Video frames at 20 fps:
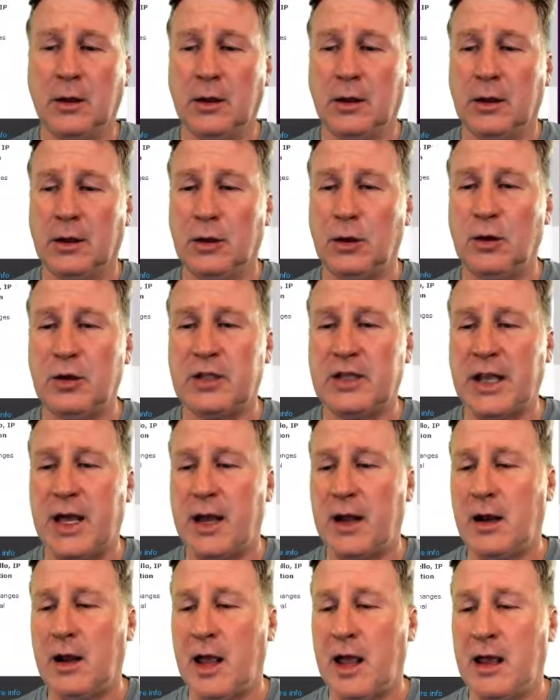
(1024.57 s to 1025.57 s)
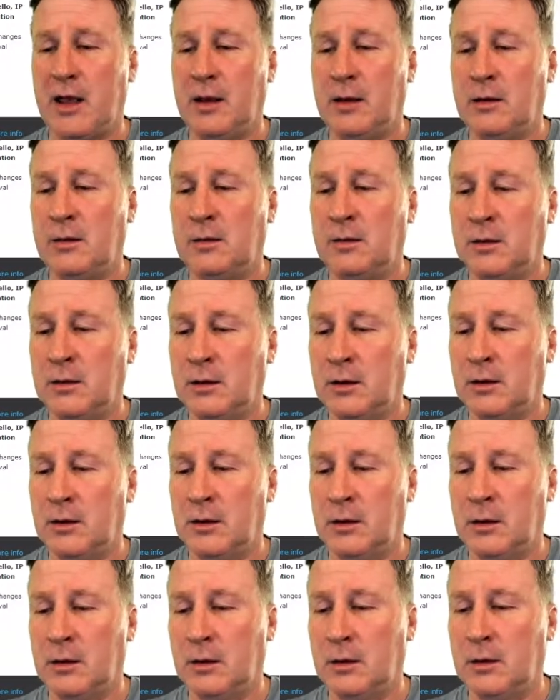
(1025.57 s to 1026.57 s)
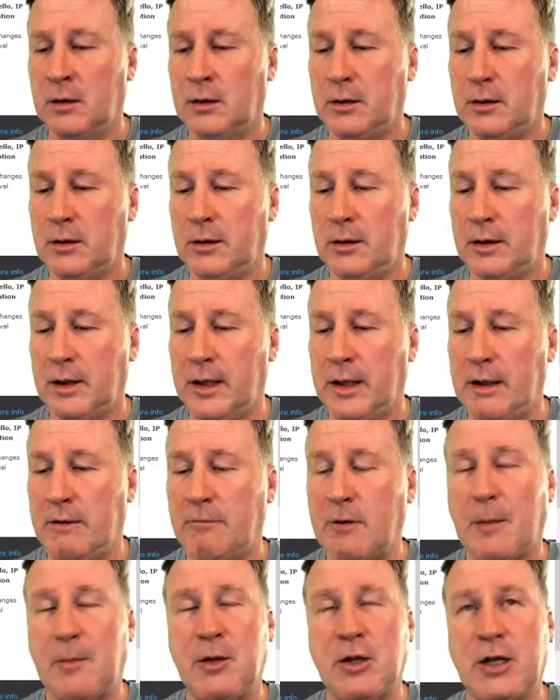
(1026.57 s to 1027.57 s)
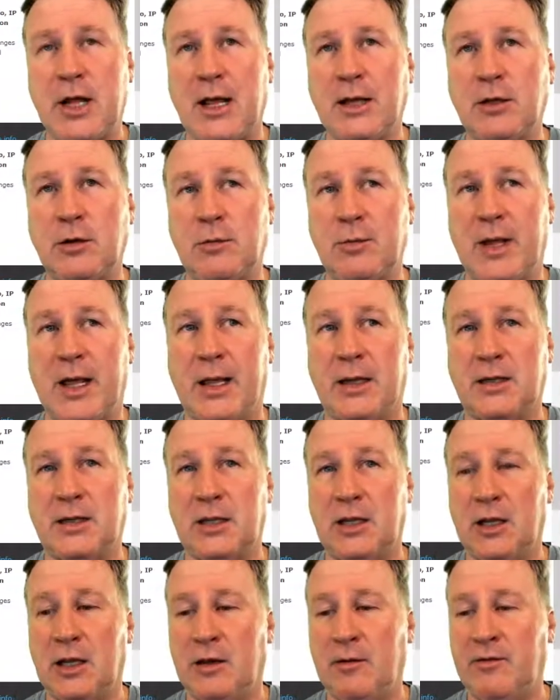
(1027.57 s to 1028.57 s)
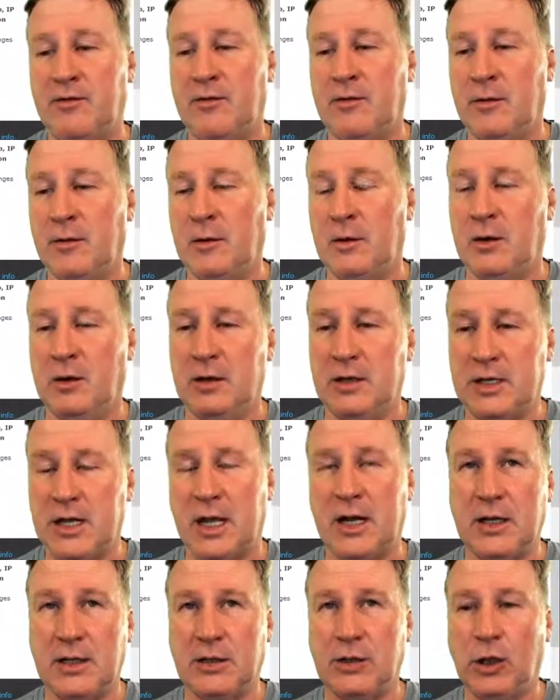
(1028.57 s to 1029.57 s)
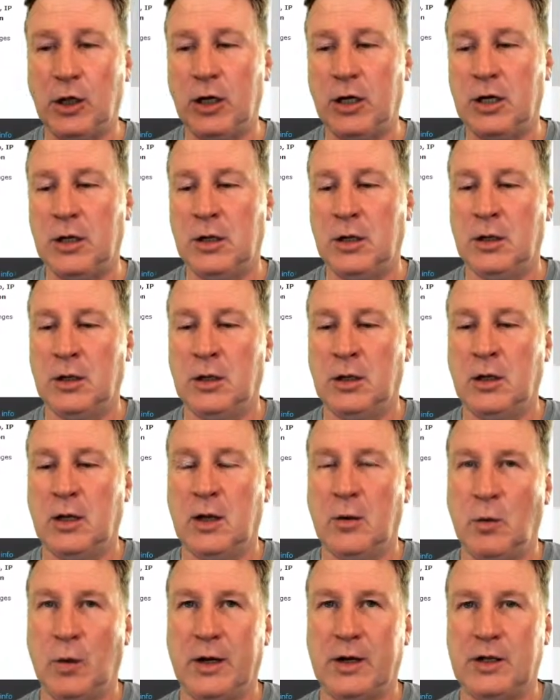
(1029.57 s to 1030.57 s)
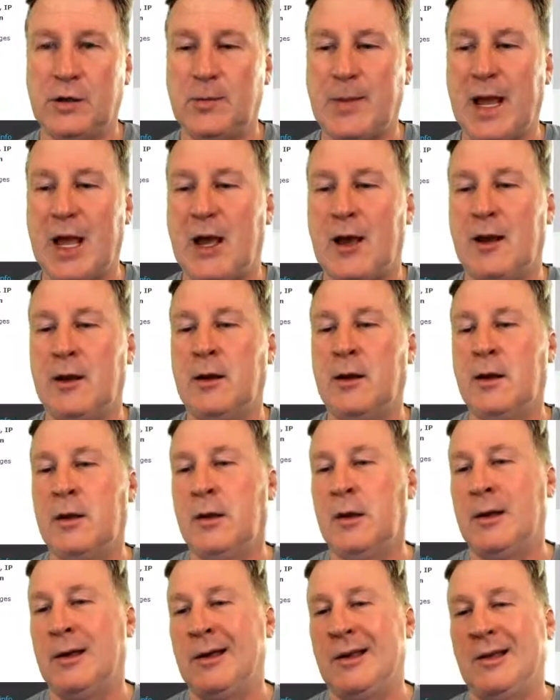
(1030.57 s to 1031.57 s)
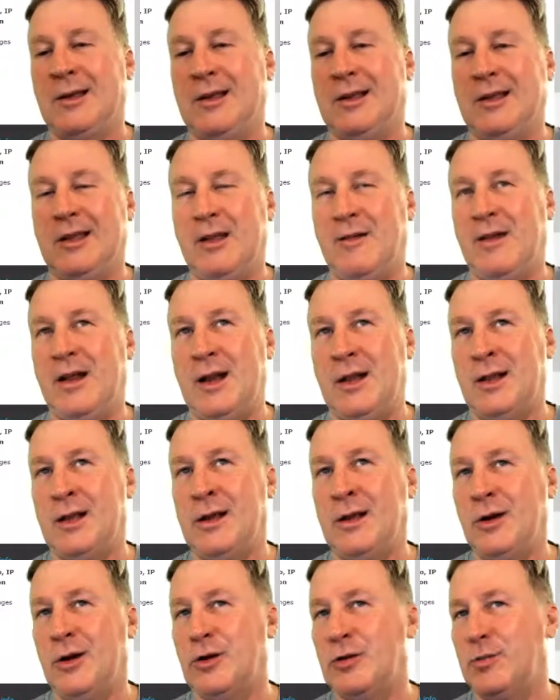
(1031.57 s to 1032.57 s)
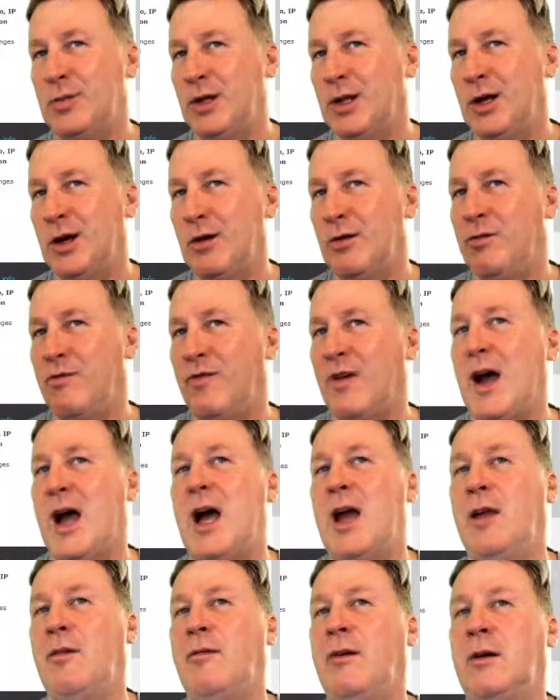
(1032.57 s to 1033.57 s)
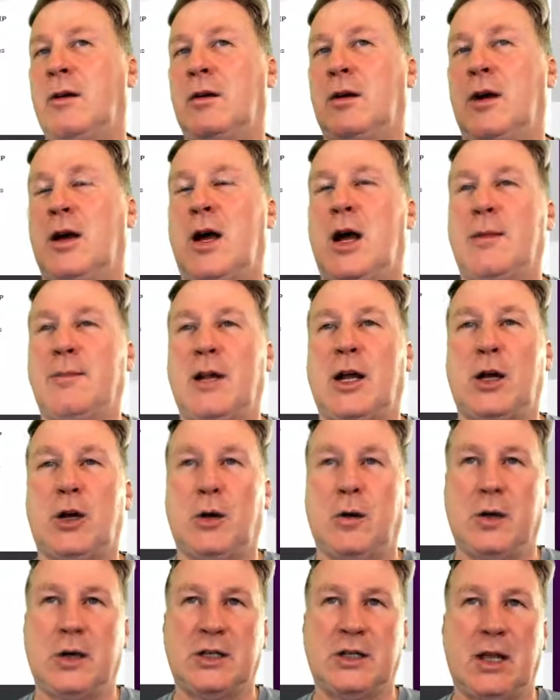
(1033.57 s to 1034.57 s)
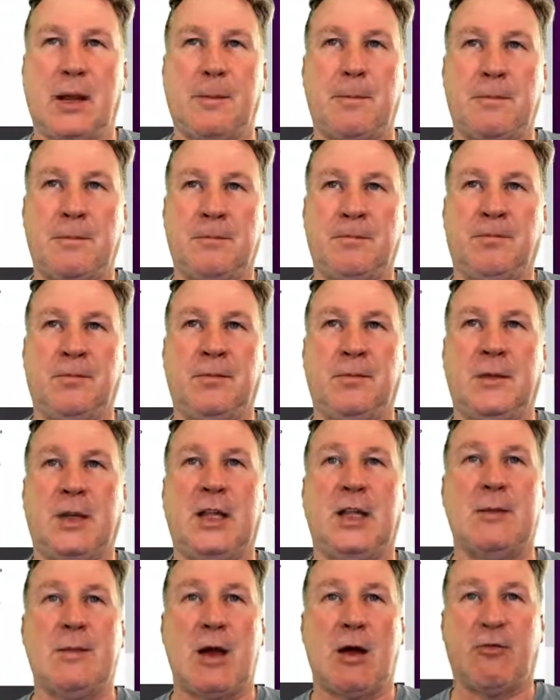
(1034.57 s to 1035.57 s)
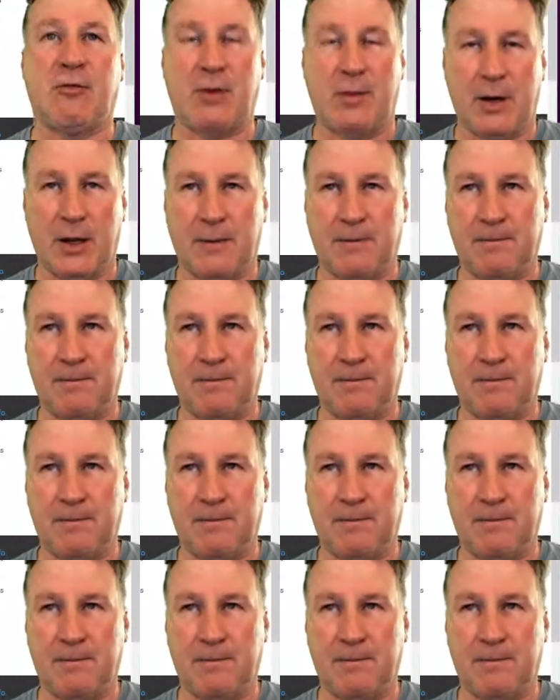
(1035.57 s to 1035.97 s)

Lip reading: you set a reputation based. If 10 is good and 1 is bad, if anything goes below 5, I'm not going to accept email from it.